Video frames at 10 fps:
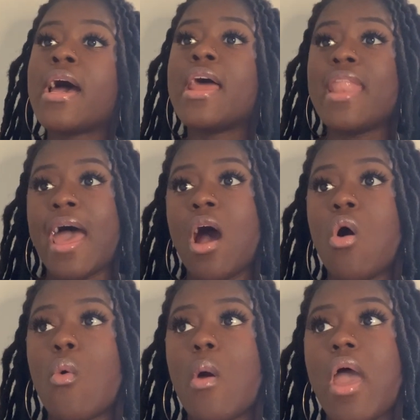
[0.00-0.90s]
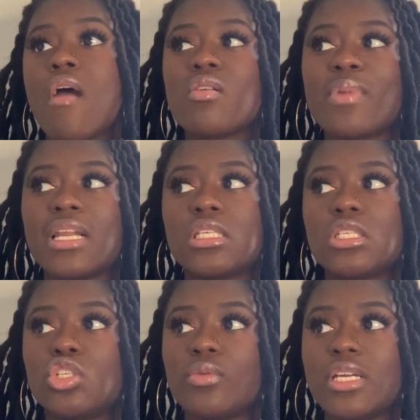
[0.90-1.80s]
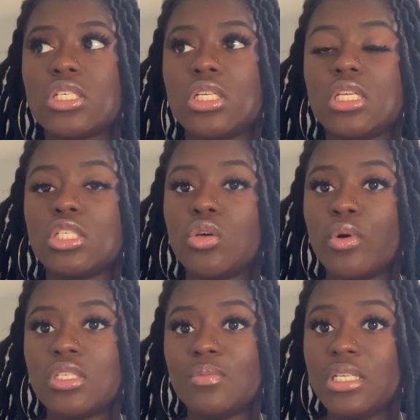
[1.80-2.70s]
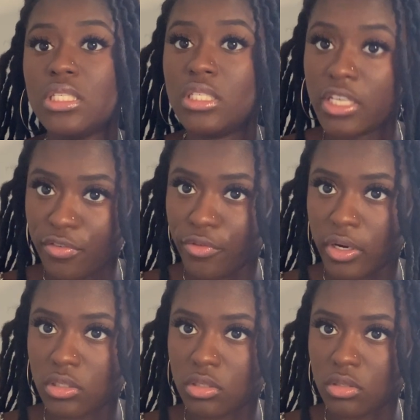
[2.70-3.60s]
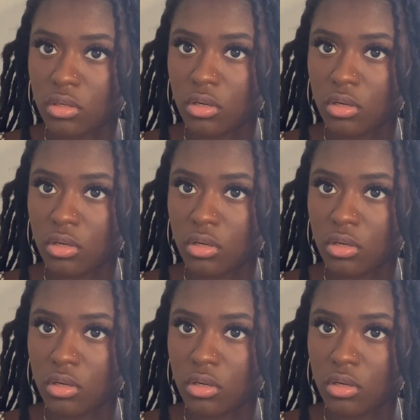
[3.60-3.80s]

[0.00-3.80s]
Now, everybody's situation is going to be different,